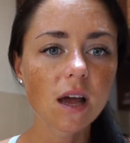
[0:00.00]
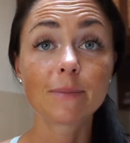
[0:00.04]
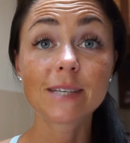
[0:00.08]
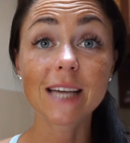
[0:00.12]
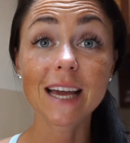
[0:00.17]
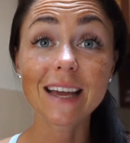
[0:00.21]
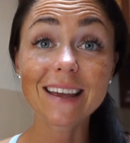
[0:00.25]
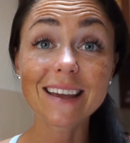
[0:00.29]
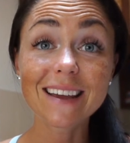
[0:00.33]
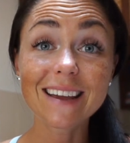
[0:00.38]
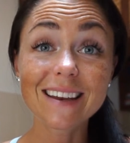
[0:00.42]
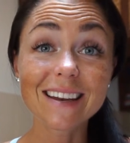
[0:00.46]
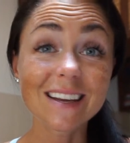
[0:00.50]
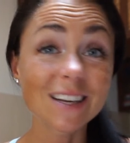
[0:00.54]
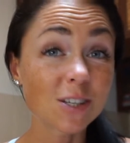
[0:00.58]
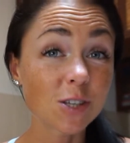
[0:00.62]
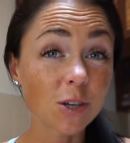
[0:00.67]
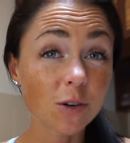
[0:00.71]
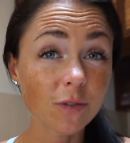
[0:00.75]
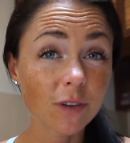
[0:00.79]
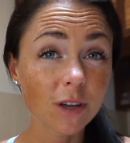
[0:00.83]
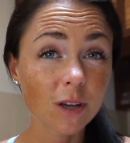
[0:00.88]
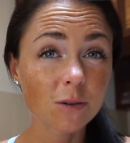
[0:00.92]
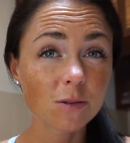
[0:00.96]
taking an
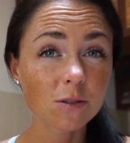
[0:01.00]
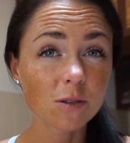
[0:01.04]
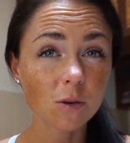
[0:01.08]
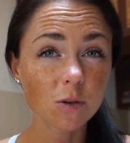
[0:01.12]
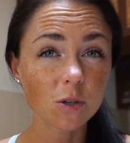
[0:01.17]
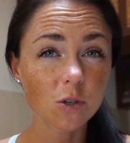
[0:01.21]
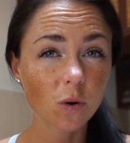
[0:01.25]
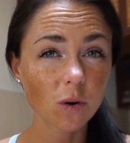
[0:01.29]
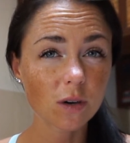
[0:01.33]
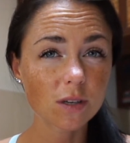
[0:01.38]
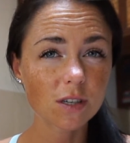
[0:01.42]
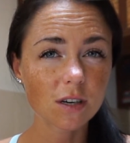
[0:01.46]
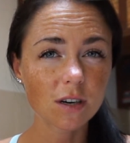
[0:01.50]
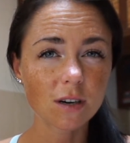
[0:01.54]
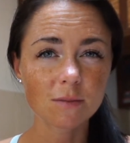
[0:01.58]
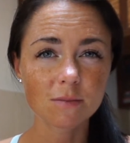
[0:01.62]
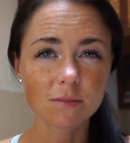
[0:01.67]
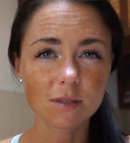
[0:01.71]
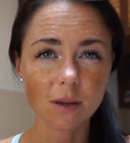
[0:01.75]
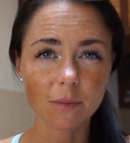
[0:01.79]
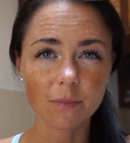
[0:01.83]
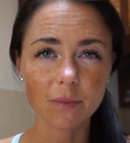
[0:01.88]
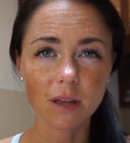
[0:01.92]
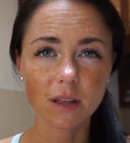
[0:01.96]
interview, so
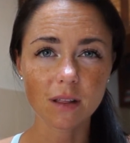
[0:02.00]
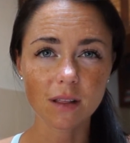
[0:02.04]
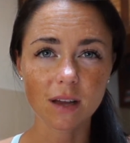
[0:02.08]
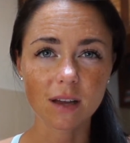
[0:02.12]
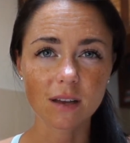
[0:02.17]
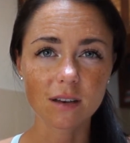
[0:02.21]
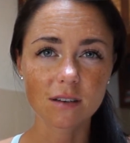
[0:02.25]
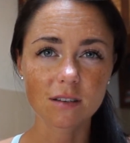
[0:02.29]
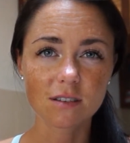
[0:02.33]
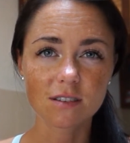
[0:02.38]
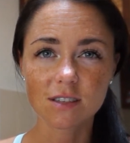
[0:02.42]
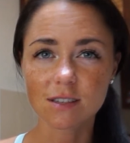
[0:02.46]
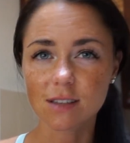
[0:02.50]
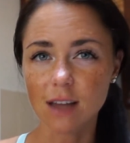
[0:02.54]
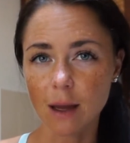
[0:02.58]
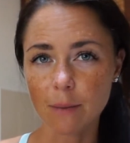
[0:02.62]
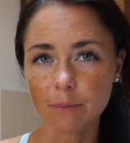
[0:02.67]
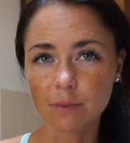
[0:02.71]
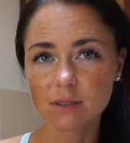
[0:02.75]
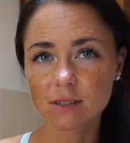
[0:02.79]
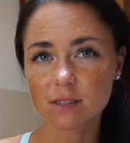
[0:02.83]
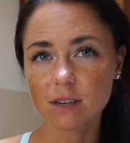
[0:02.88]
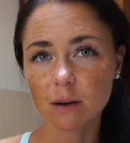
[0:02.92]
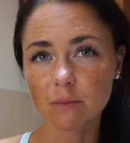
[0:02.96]
short-term something that just
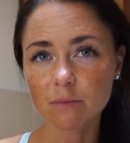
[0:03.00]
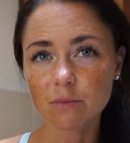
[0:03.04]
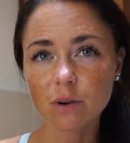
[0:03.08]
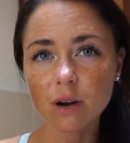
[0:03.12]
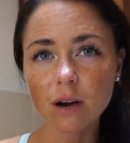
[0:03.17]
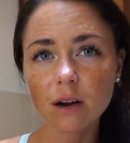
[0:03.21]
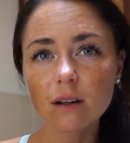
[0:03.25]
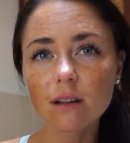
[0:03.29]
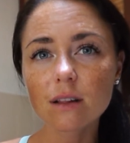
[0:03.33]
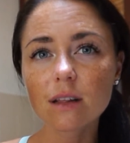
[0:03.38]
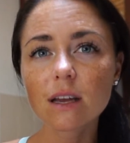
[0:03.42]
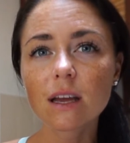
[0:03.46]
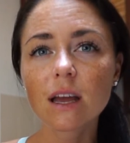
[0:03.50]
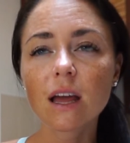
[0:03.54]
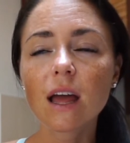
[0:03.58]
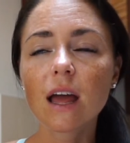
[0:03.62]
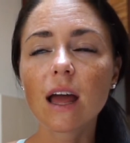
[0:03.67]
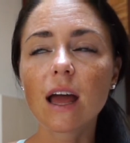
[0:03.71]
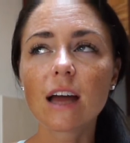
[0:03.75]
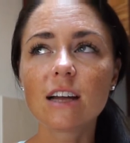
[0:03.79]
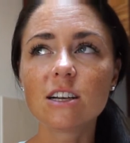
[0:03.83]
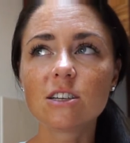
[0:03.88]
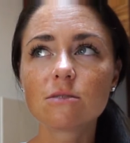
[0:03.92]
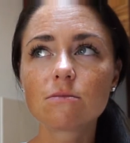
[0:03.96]
happens temporarily
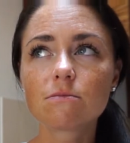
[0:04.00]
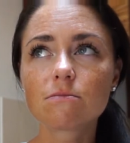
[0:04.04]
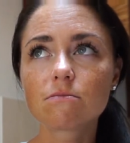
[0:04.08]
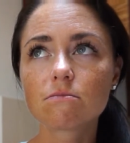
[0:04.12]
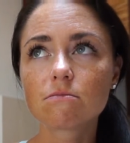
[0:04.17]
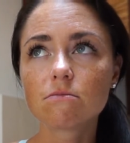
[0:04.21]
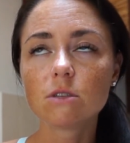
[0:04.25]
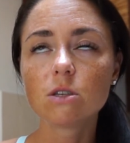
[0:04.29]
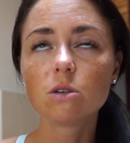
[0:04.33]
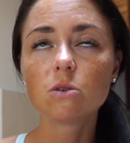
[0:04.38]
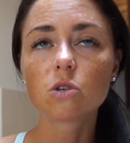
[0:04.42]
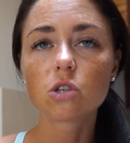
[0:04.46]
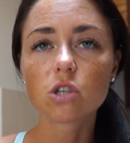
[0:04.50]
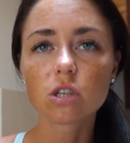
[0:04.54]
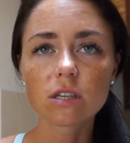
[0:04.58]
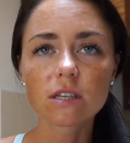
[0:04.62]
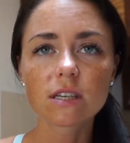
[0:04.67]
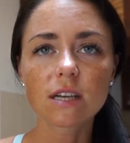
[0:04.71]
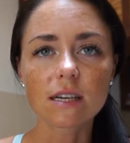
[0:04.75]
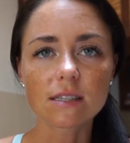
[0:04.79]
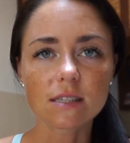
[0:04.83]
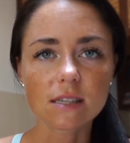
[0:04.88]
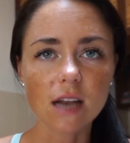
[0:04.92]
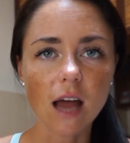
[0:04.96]
and usually
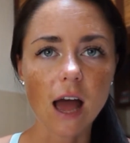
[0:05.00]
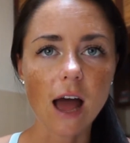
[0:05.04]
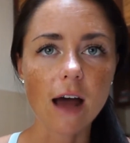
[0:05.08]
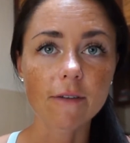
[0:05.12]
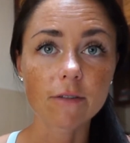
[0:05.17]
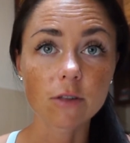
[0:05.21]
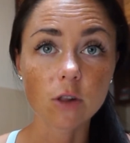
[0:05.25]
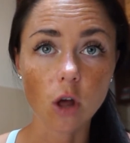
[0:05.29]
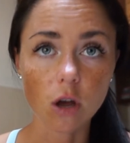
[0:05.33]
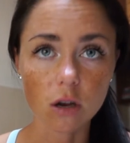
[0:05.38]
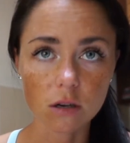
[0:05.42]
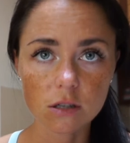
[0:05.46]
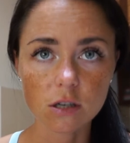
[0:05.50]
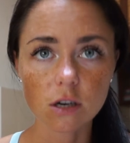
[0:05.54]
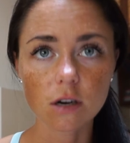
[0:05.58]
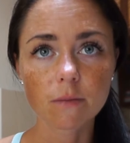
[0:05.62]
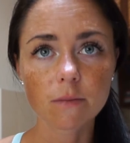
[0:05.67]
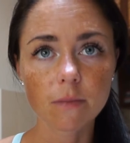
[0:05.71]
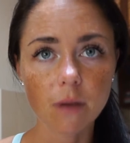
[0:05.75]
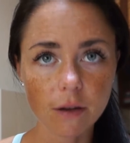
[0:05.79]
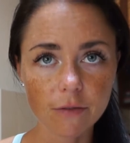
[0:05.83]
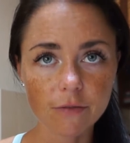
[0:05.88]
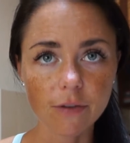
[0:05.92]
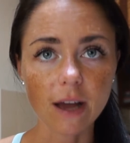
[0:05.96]
doesn't have
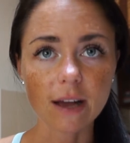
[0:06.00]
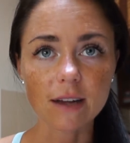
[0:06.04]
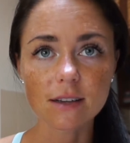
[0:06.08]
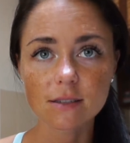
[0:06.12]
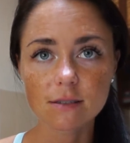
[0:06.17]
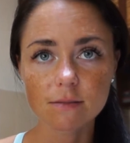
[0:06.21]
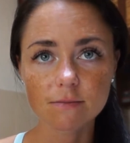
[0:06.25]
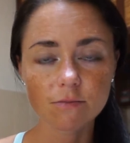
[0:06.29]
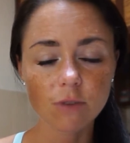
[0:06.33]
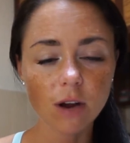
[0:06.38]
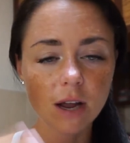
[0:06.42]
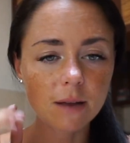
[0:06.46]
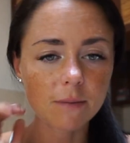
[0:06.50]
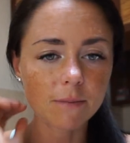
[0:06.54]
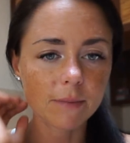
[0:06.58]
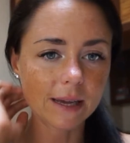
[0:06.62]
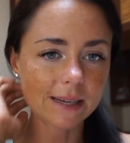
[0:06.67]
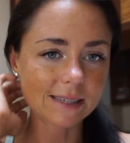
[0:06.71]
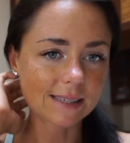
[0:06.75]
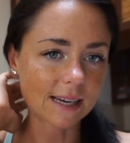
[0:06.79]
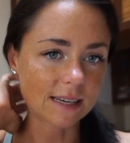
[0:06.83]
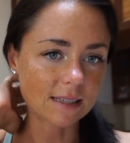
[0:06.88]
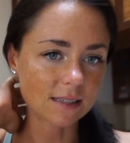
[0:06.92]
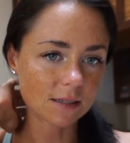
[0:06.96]
long-term effects, right?
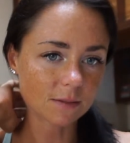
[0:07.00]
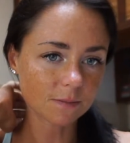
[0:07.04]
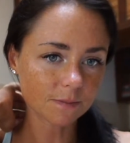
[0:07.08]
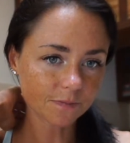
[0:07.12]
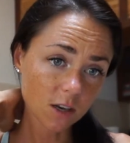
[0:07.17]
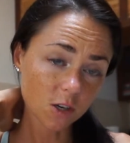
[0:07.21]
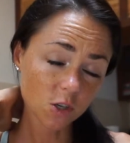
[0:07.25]
Makes sense.